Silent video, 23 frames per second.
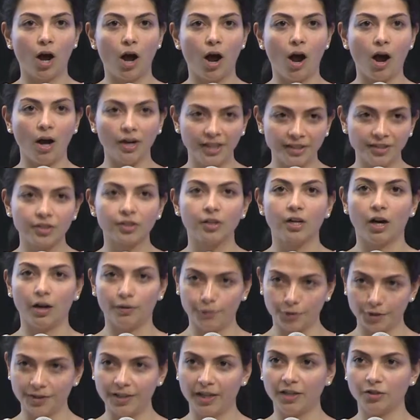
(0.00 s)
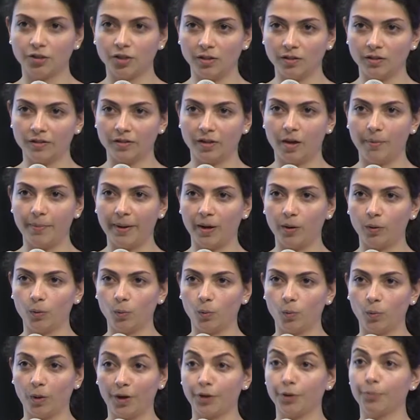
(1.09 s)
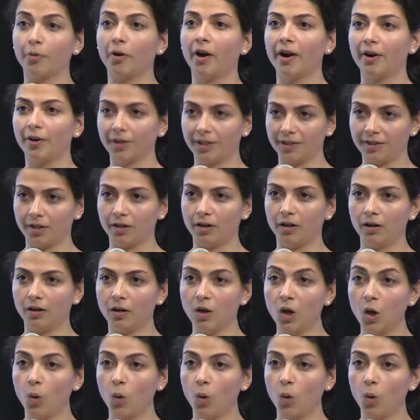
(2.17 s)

honest conversations about where your priorities are,